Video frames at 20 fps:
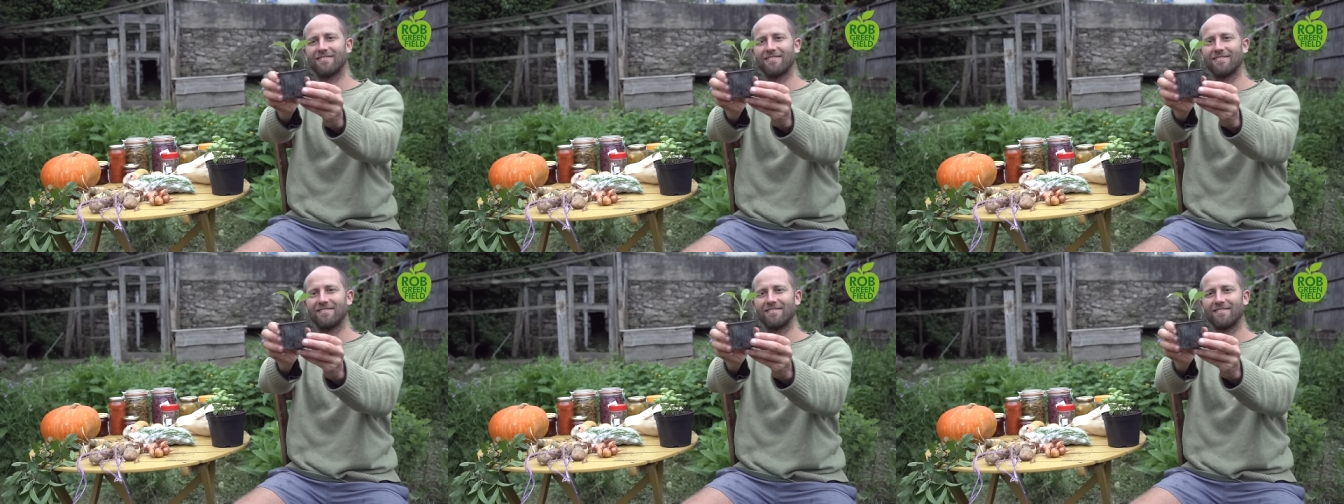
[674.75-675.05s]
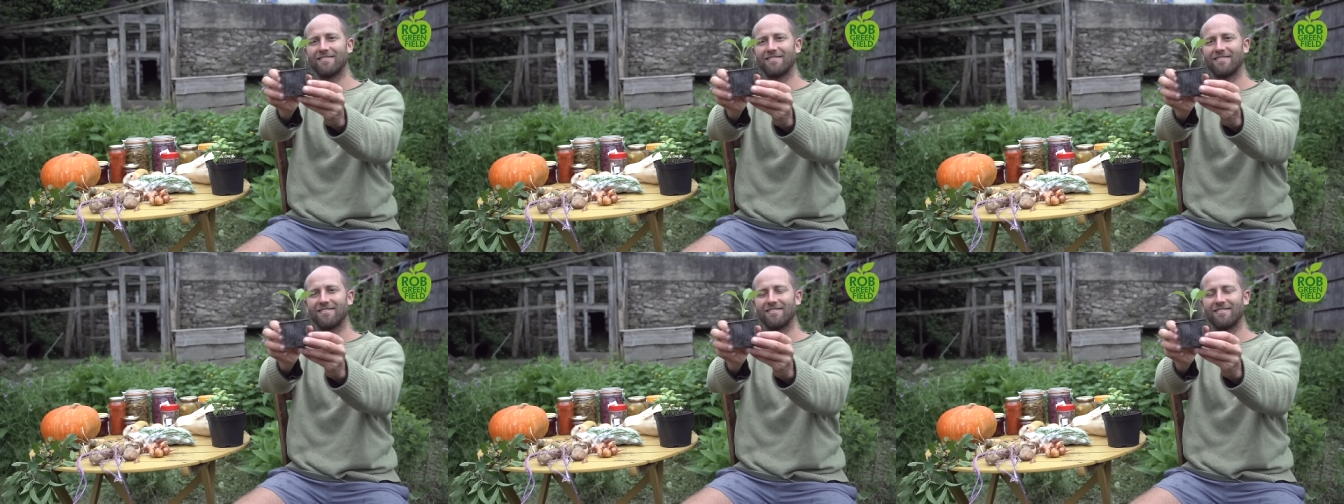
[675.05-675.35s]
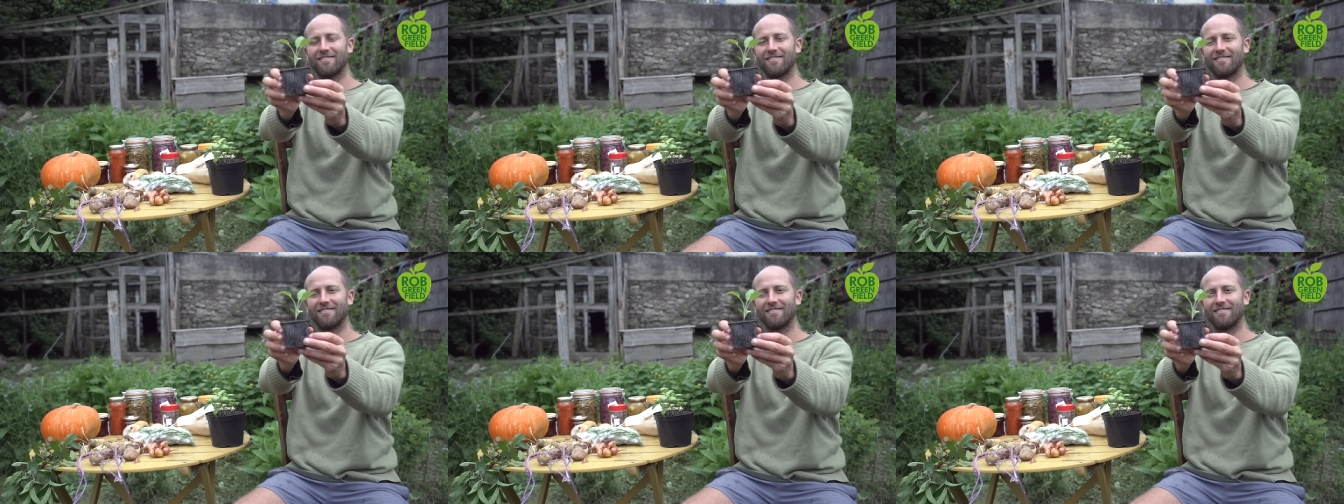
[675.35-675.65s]
and
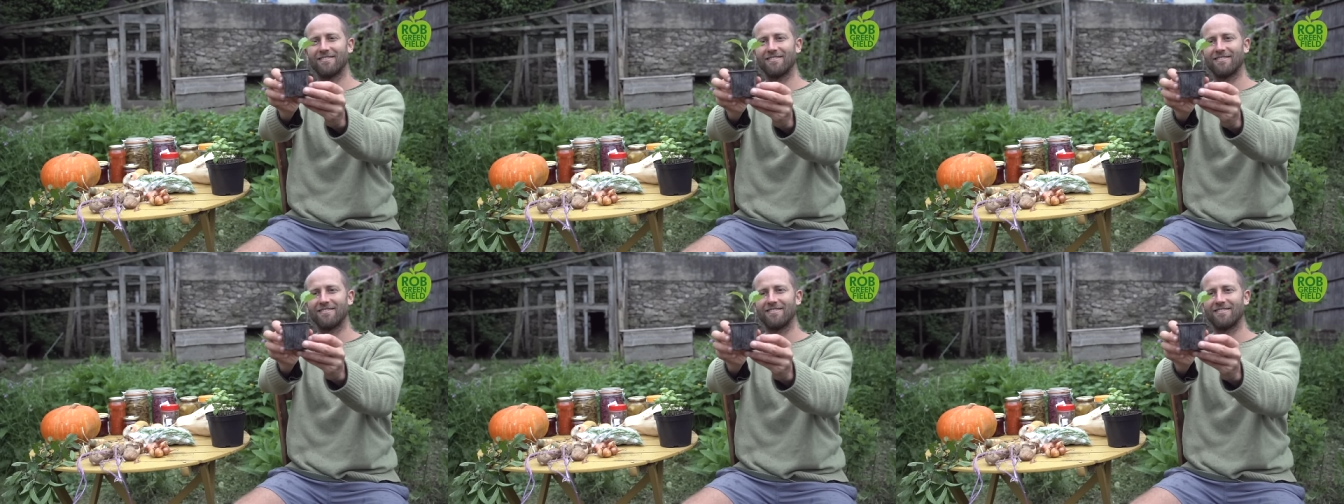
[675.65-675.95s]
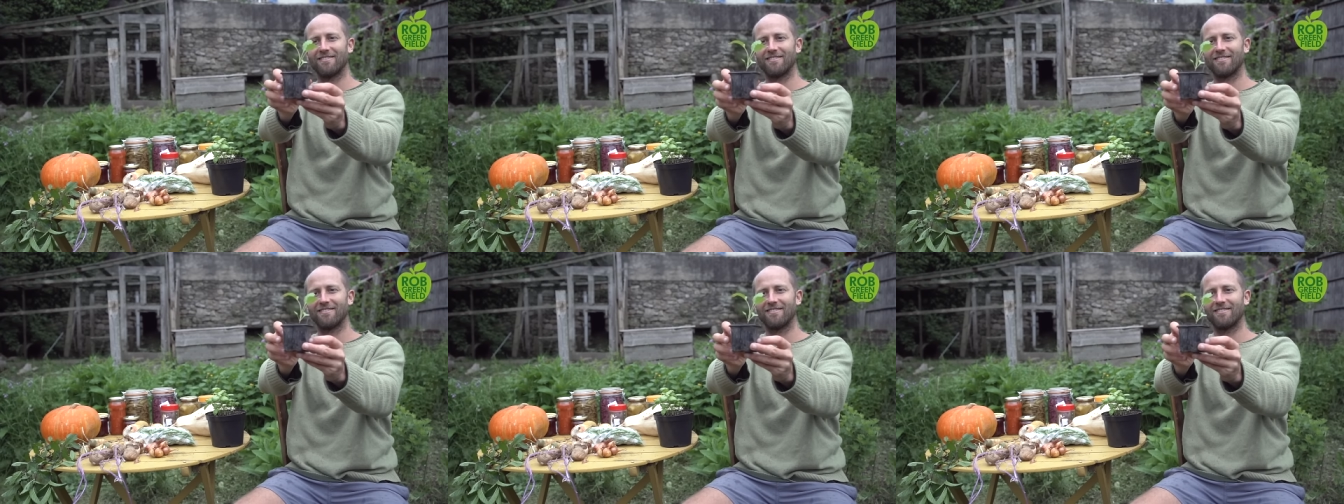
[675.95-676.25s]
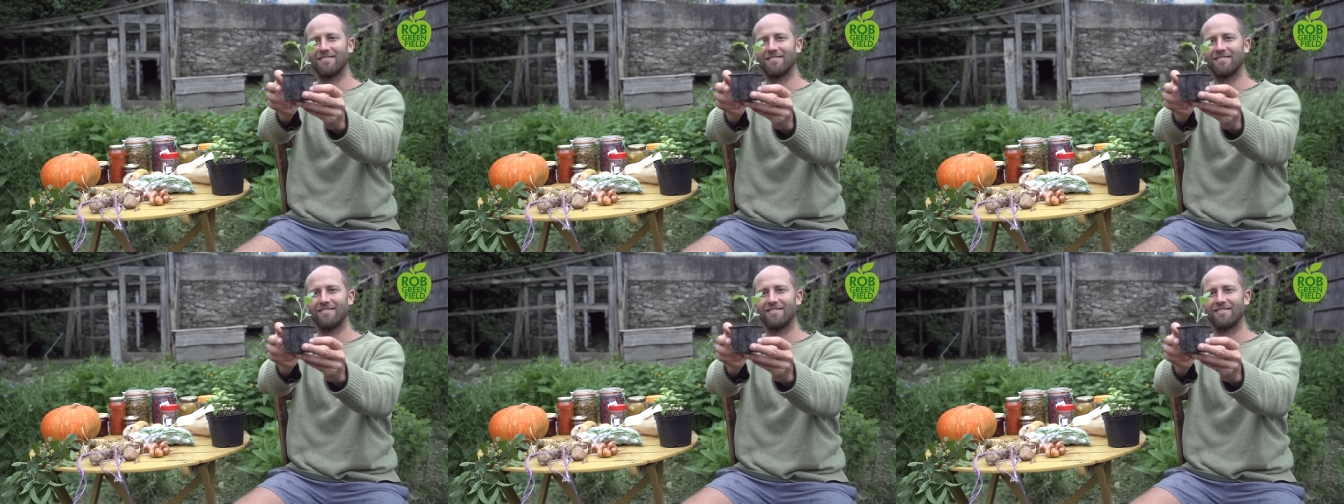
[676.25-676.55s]
some of the
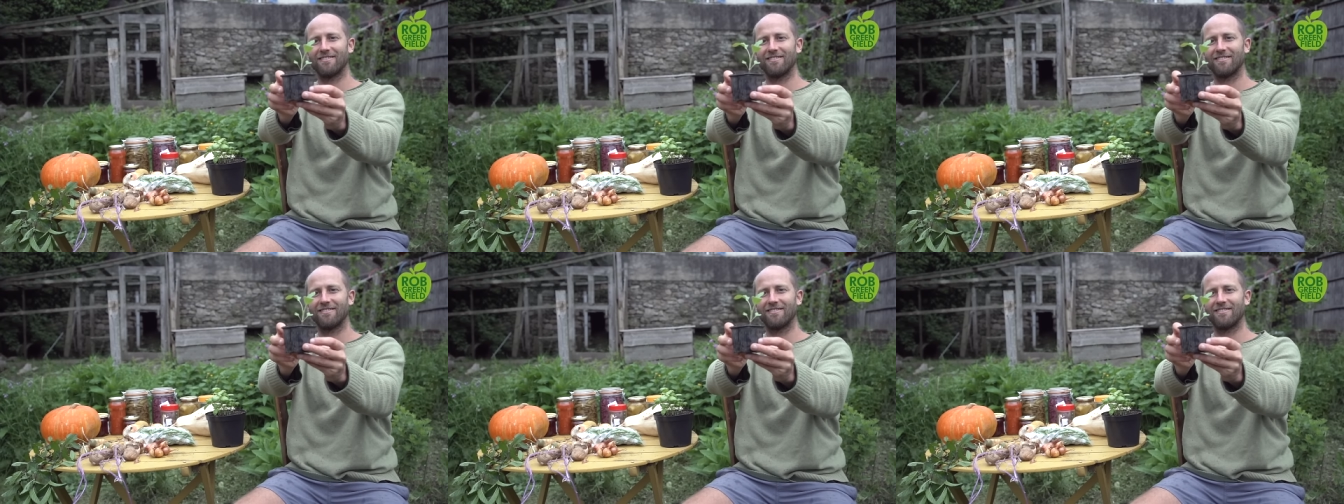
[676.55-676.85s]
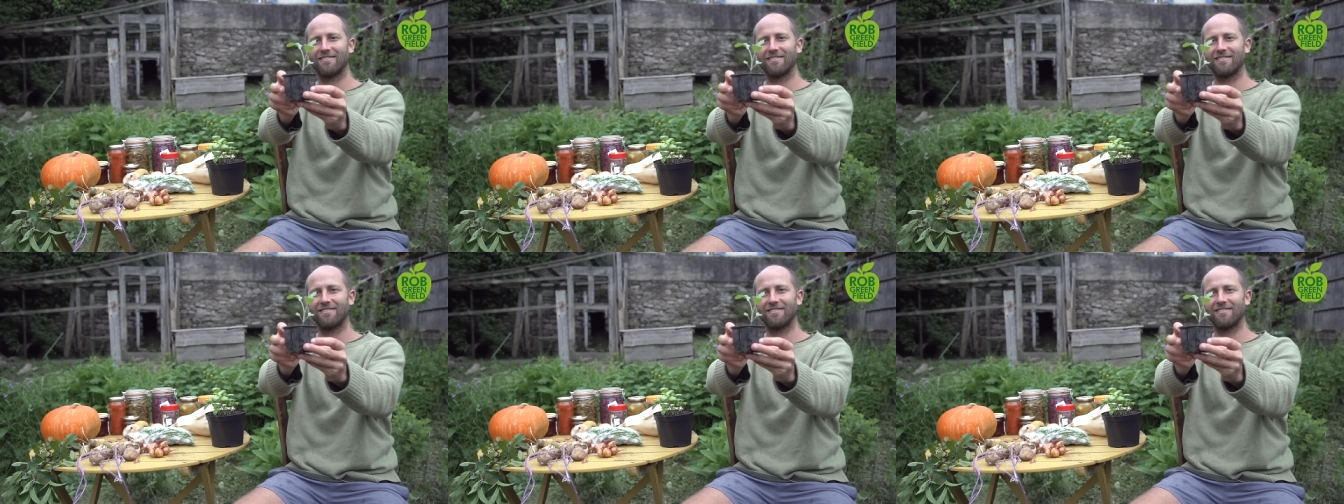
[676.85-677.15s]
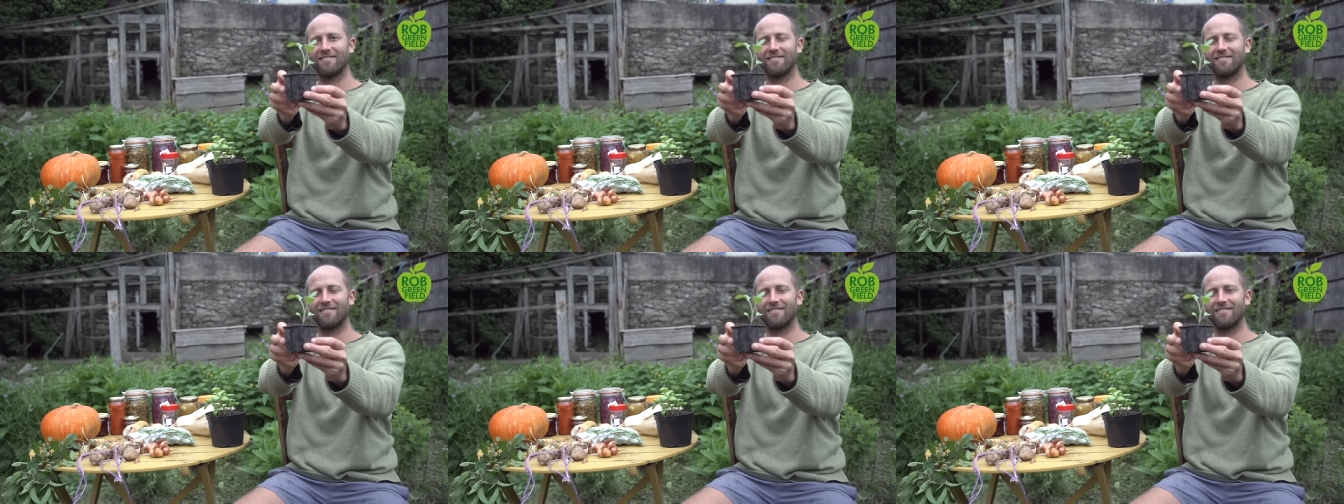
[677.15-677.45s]
beginner greens that are
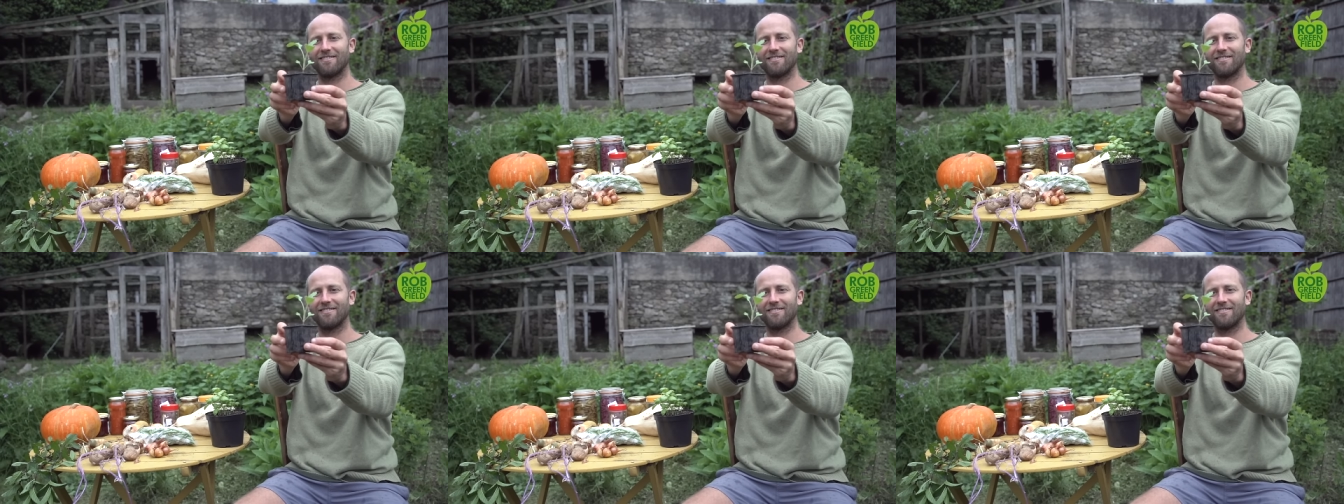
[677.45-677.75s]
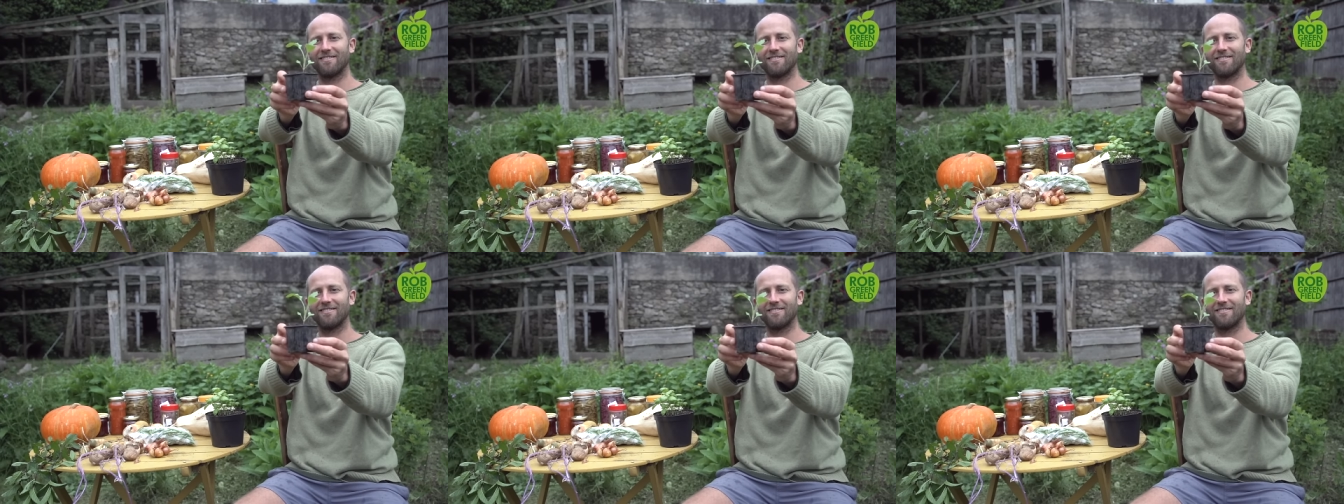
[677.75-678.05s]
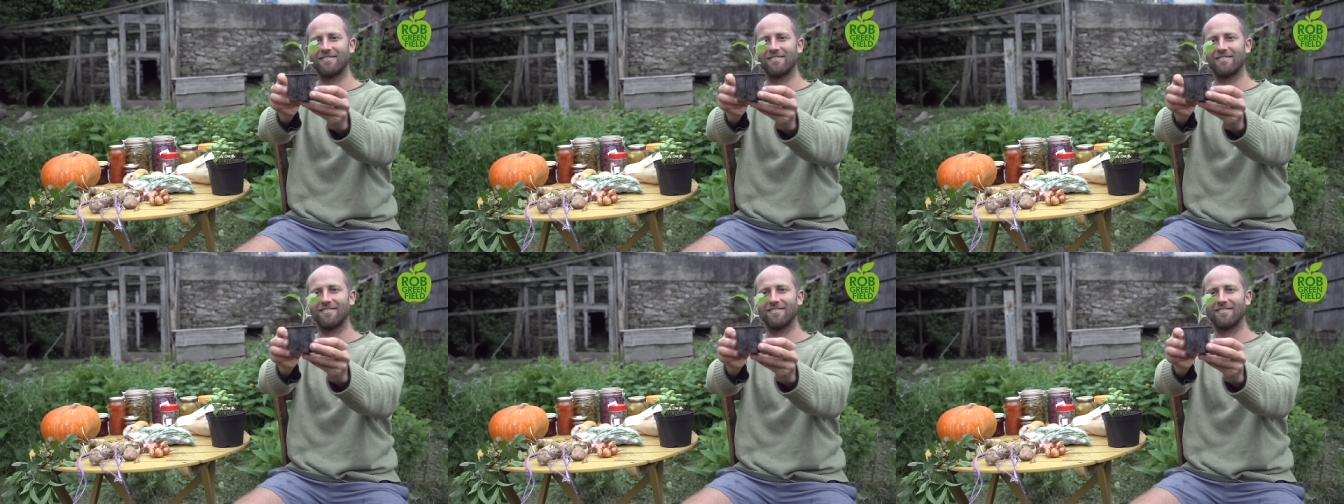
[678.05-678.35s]
really easy would
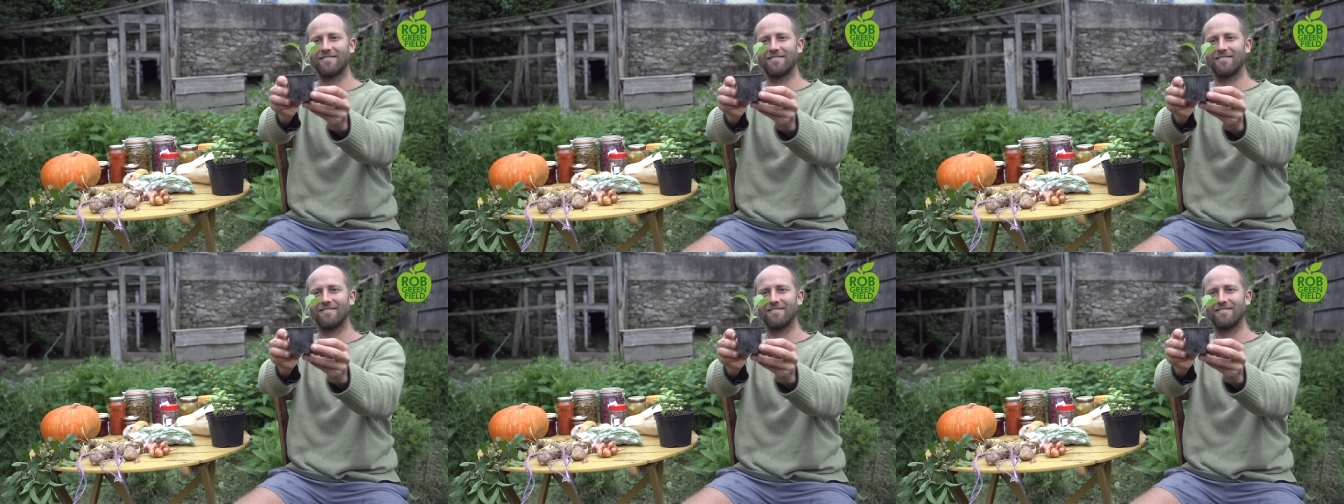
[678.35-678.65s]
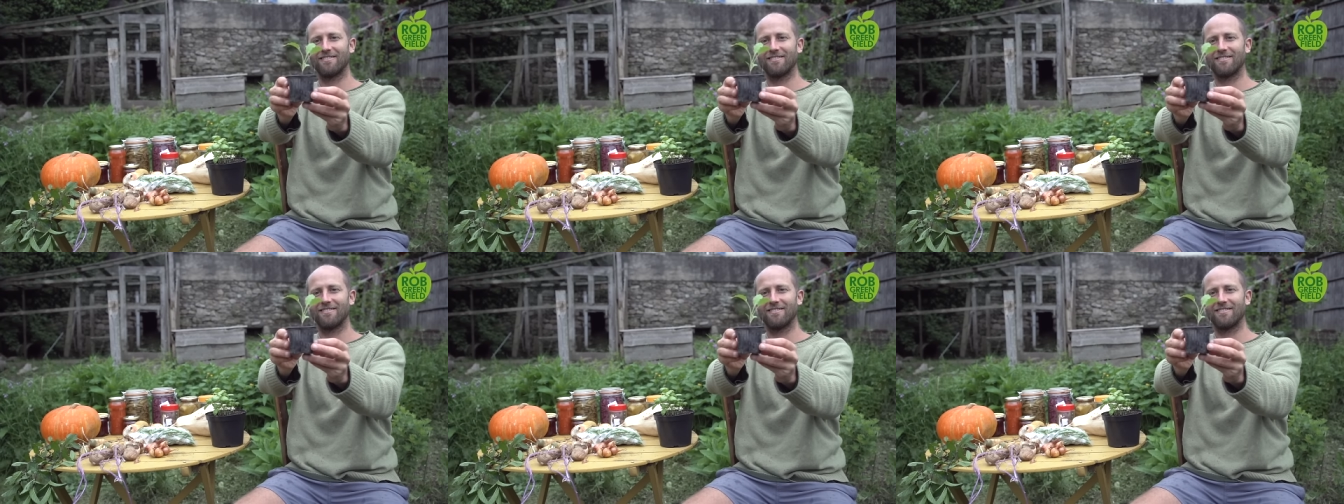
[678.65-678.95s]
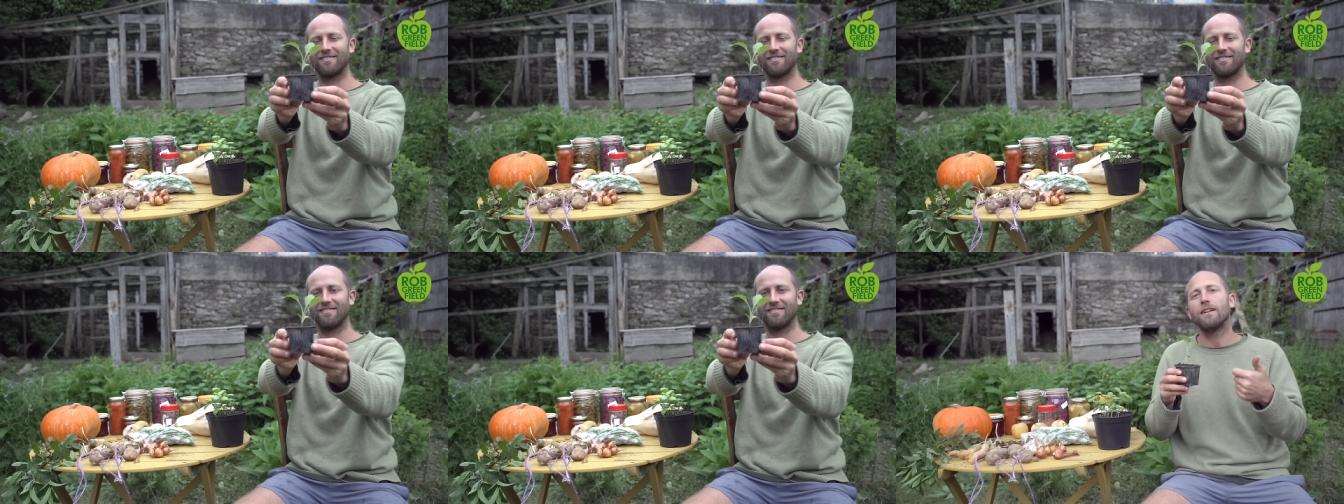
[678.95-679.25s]
include kale,